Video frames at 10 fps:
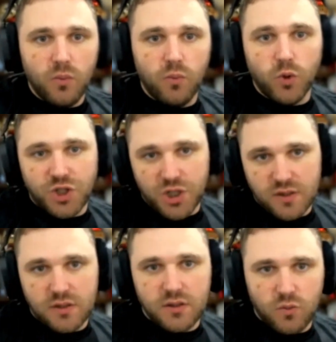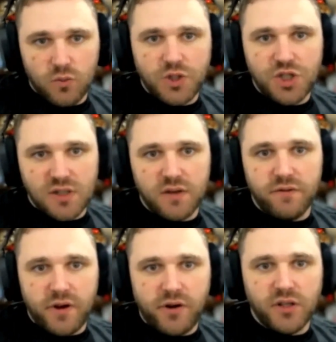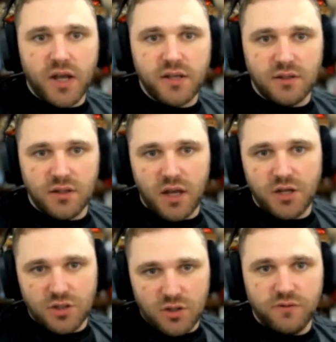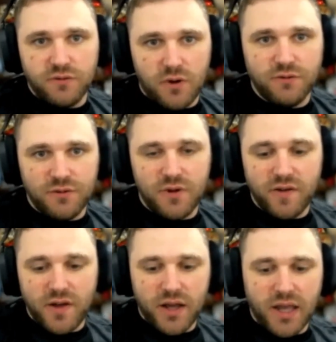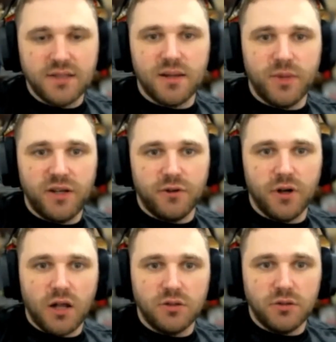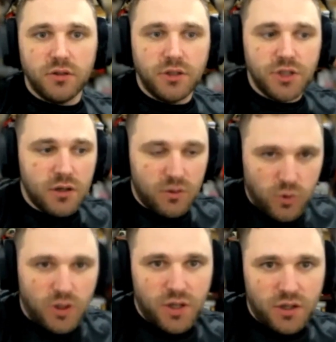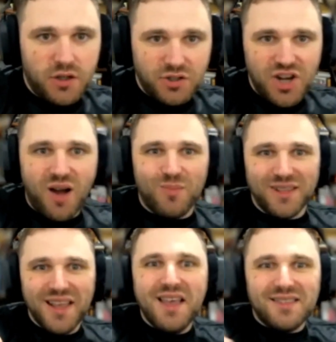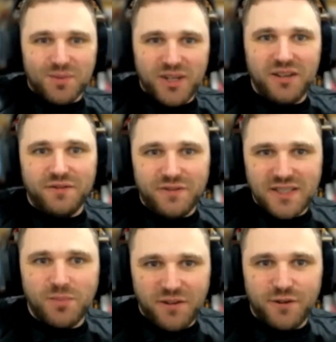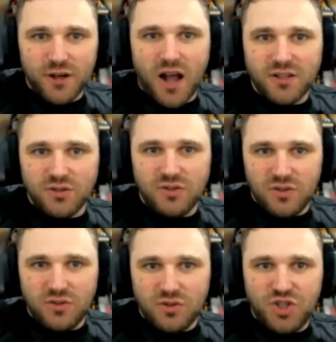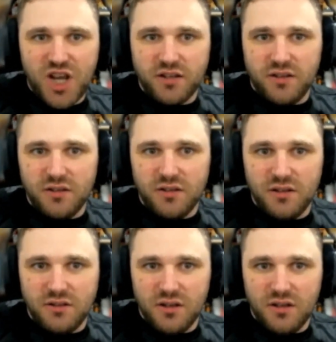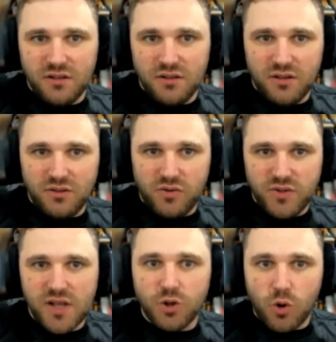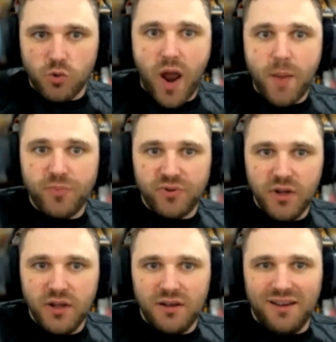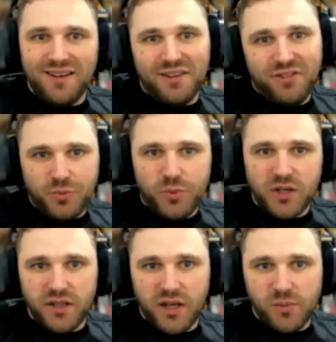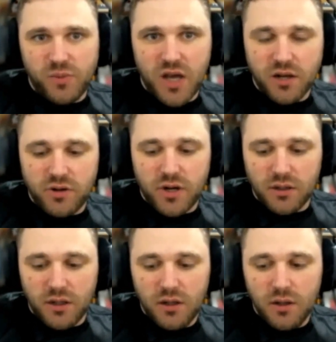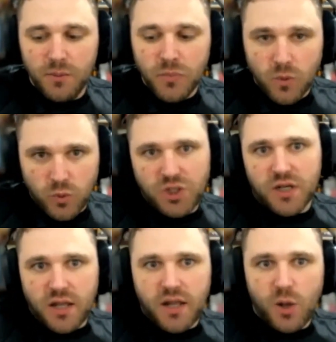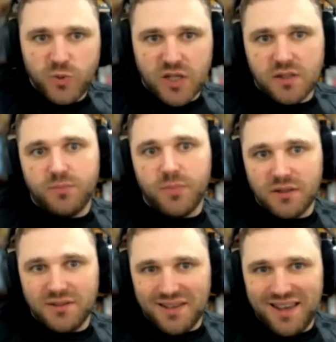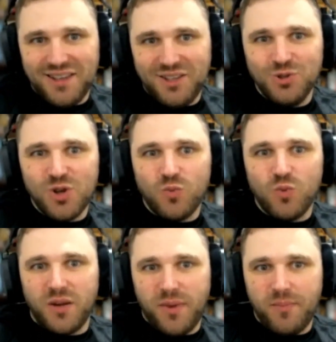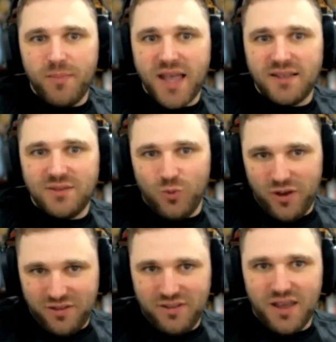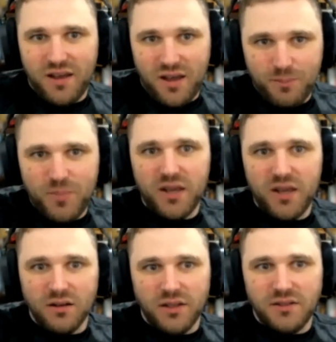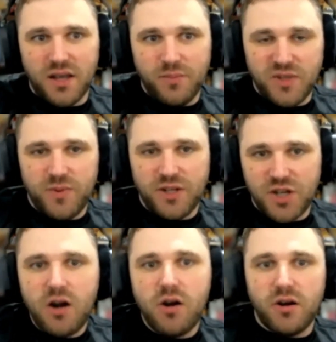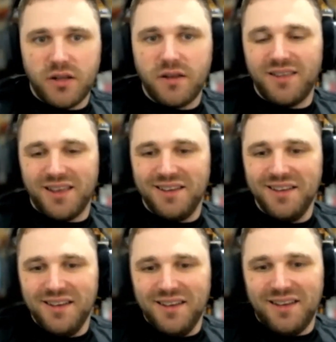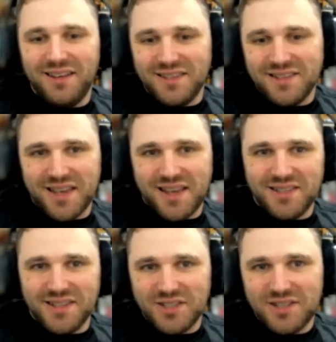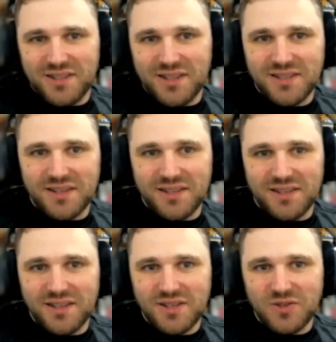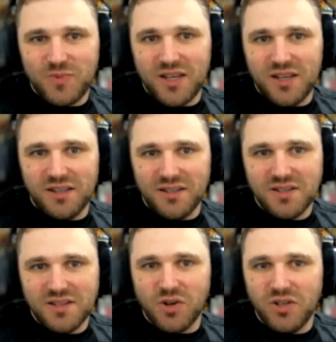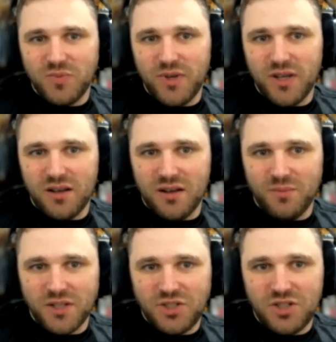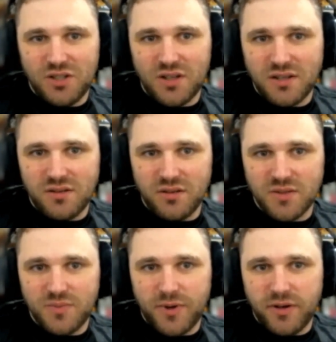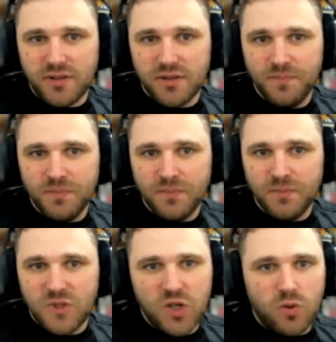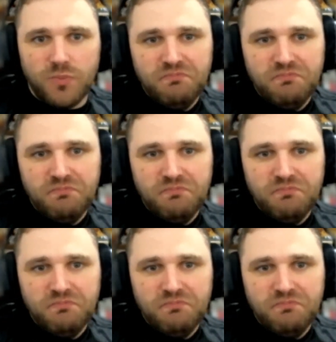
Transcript: which is a very nice indication of again, somebody forgot to do their well, not their job, but somebody forgot to check the result or wrap a third party API correctly, which again helps us. But you don't want to be met with a big ugly type mismatch error, and I think in this case this is going to be a much nicer experience. So